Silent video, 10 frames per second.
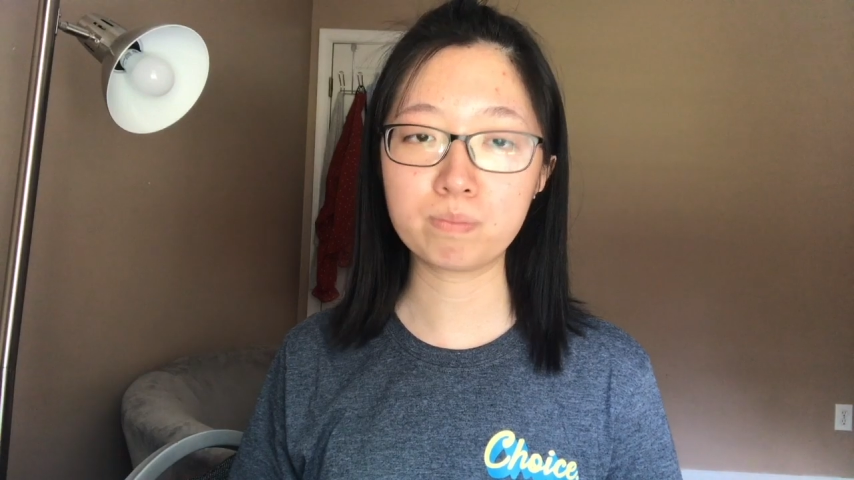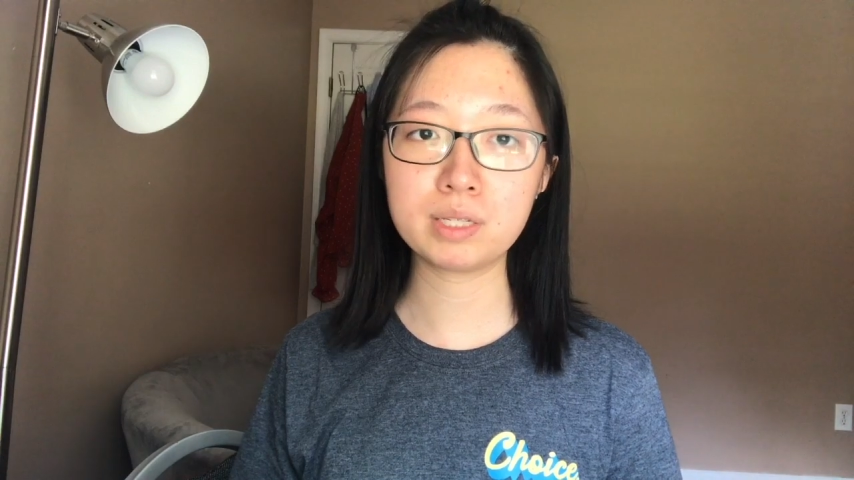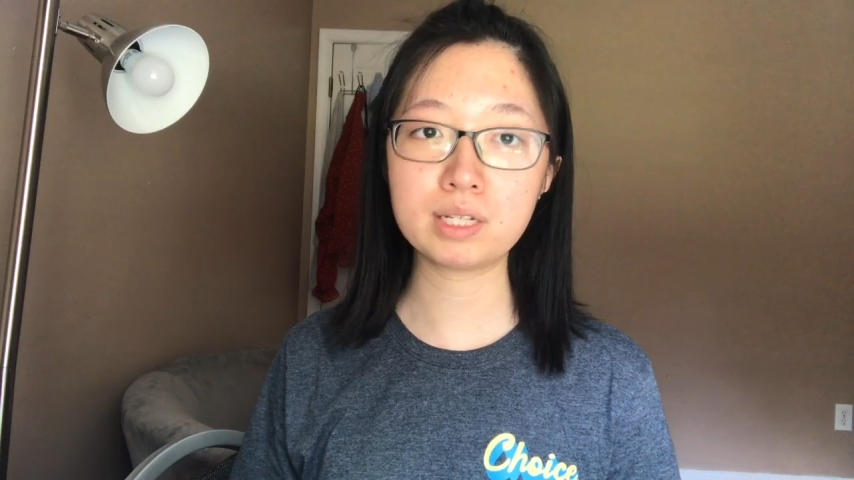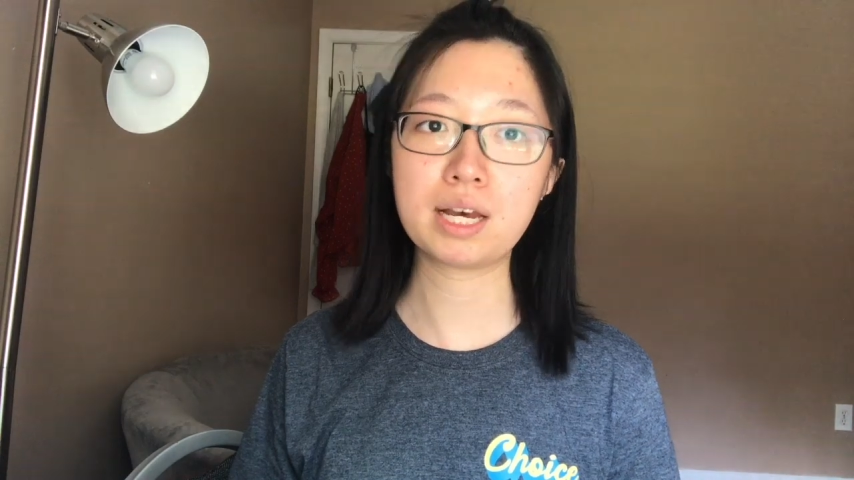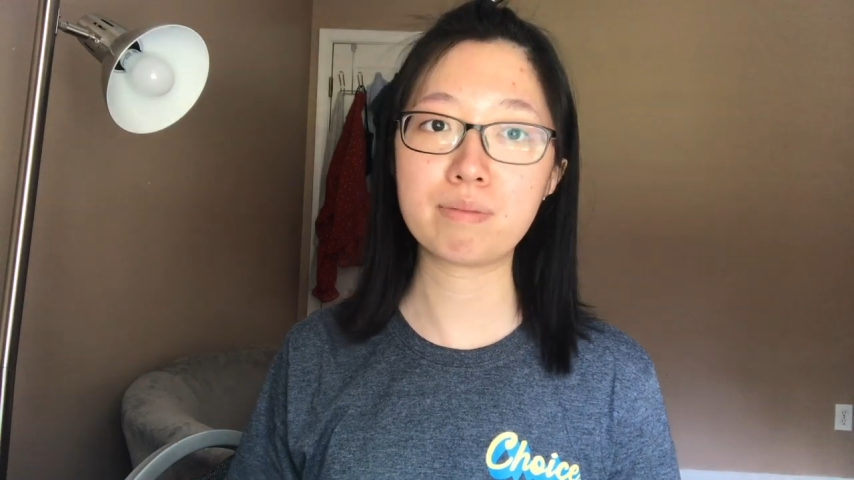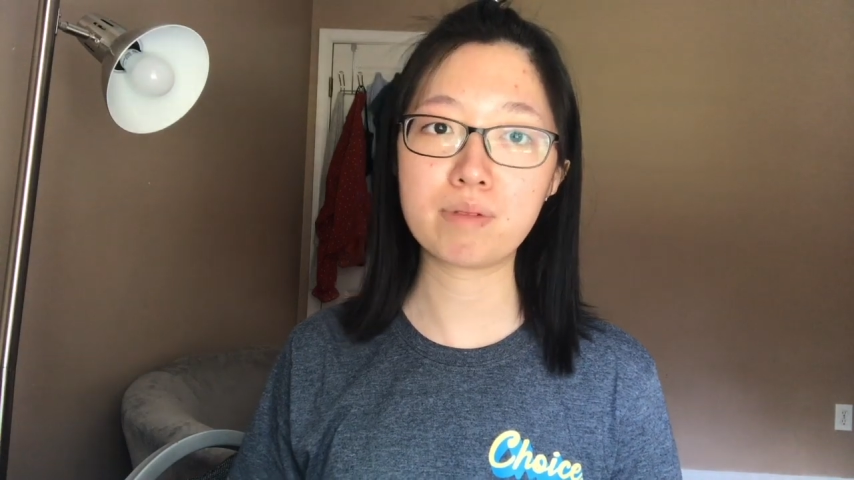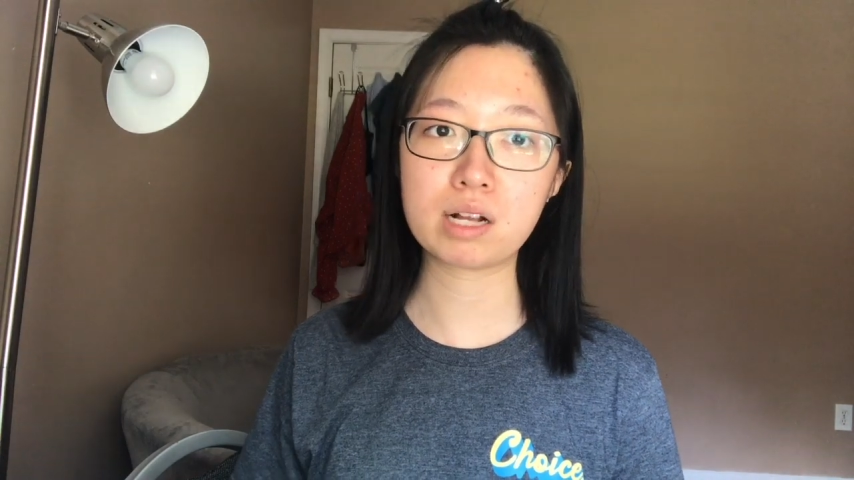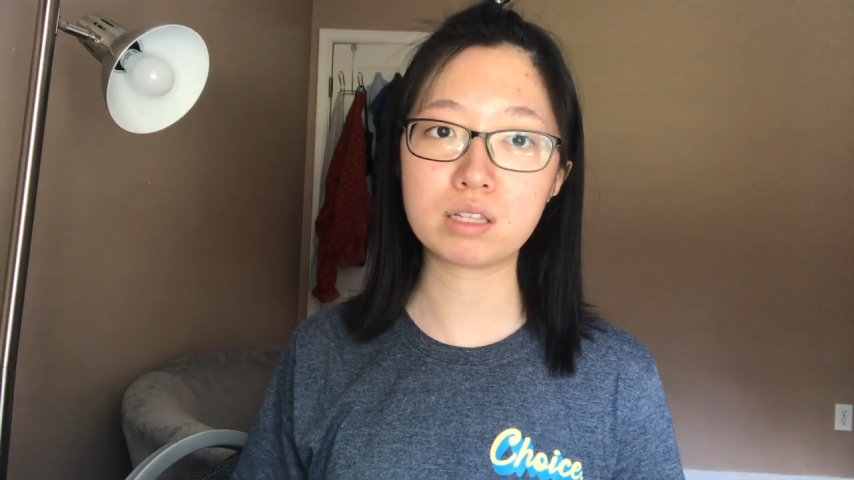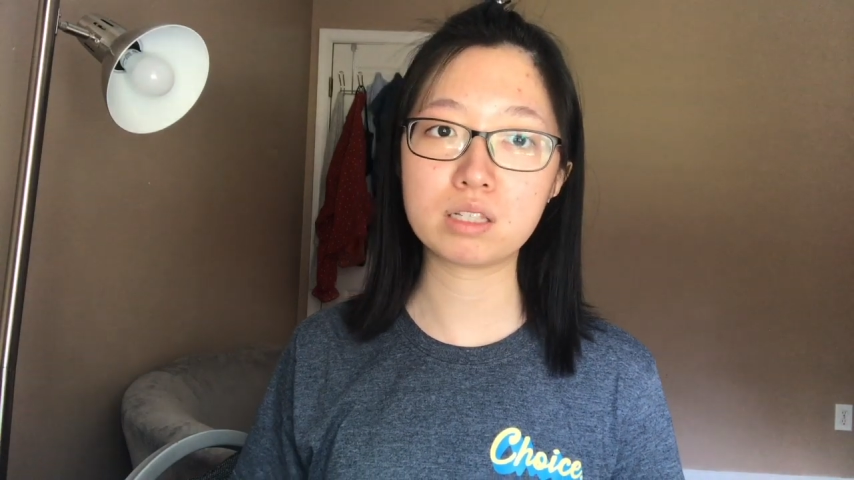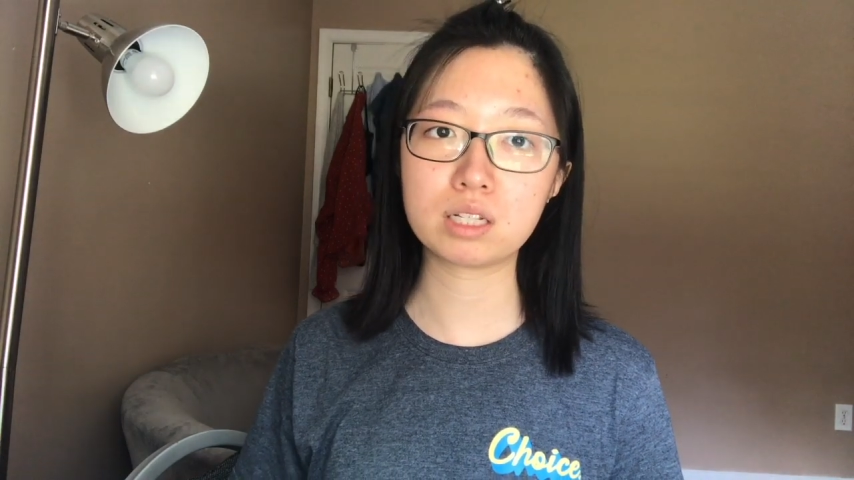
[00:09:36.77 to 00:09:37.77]
PCAT
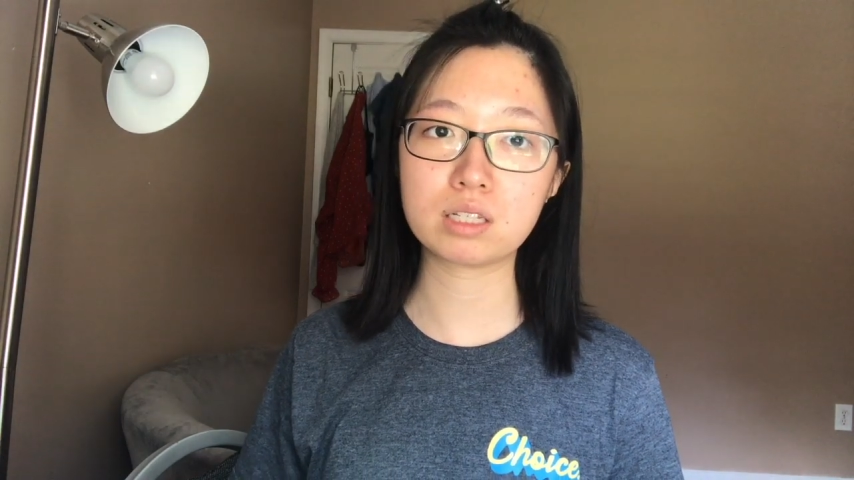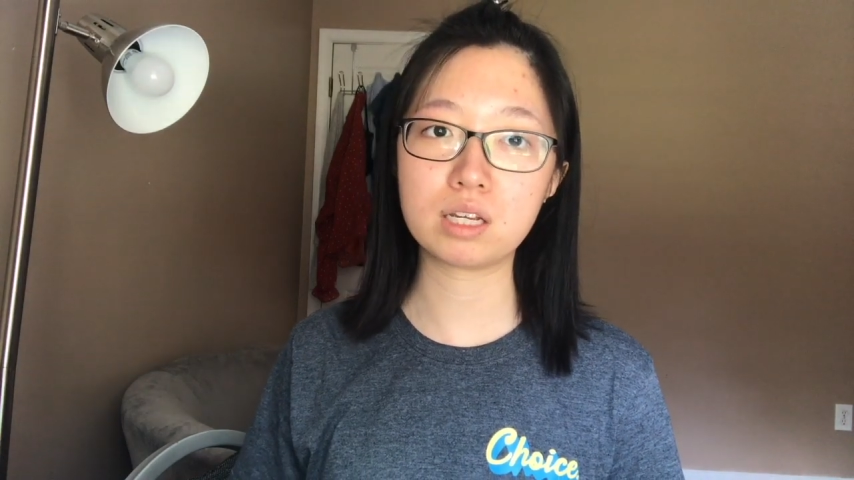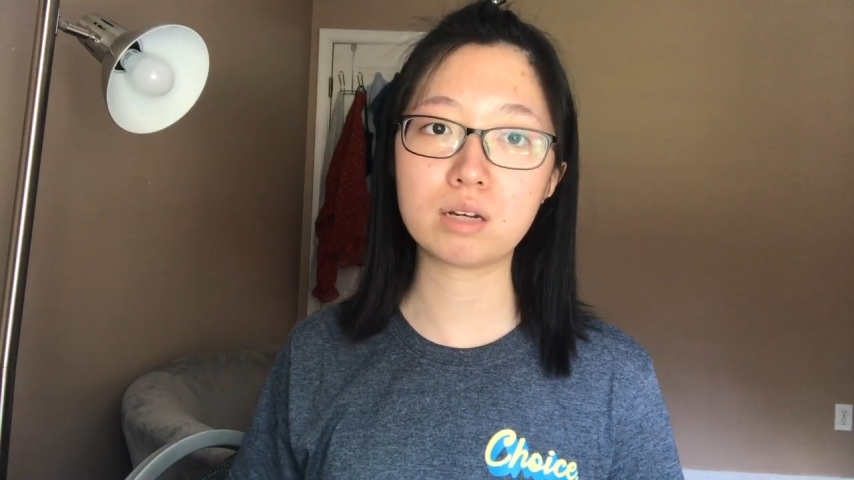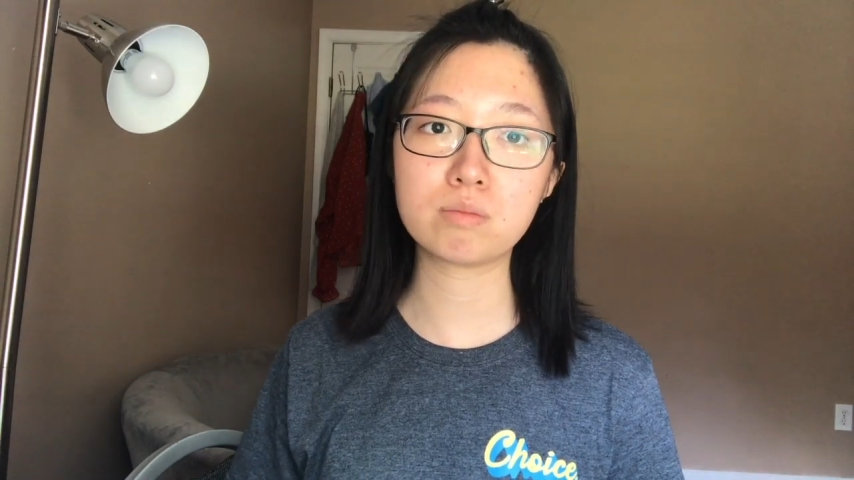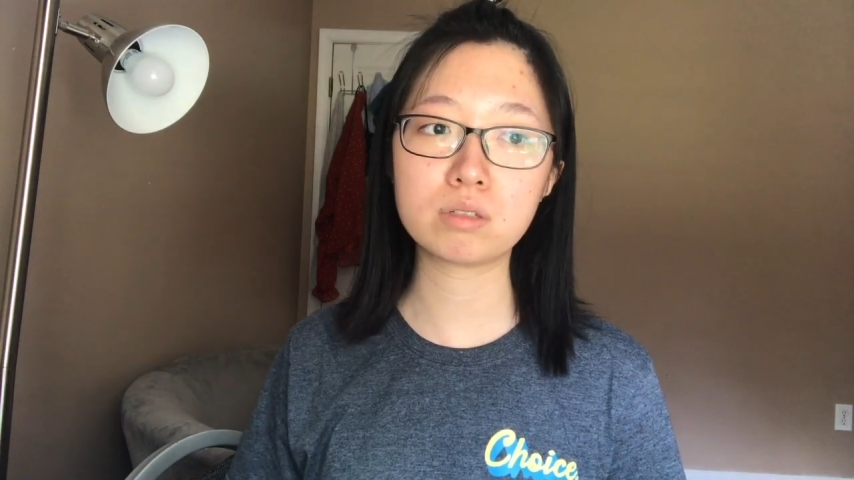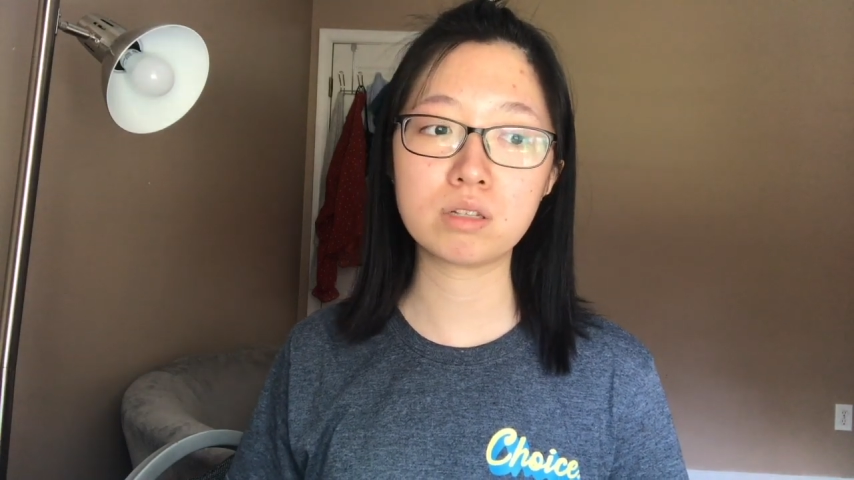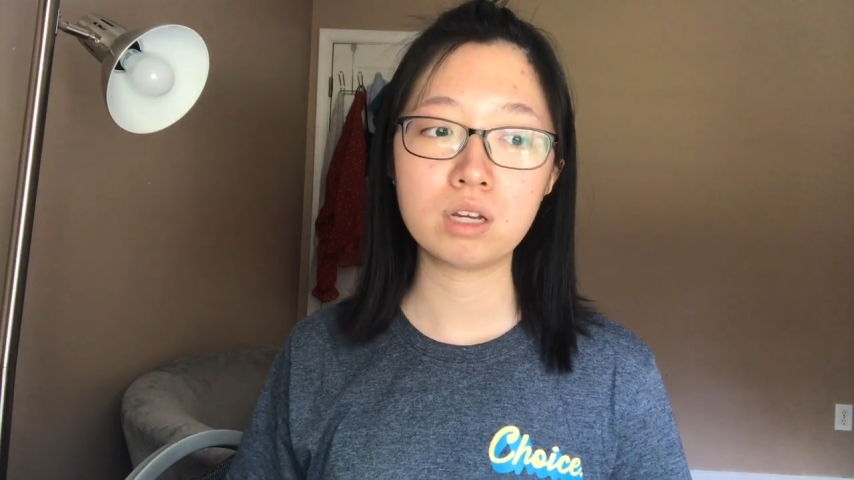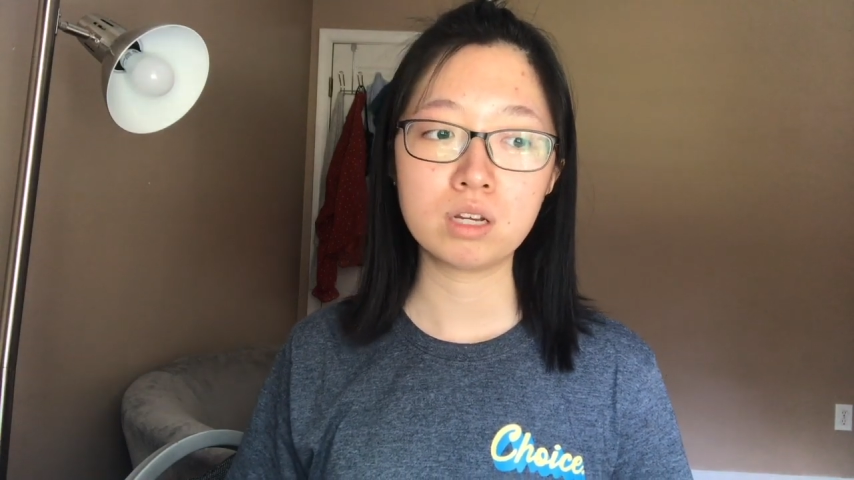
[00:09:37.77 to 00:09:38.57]
practice exams.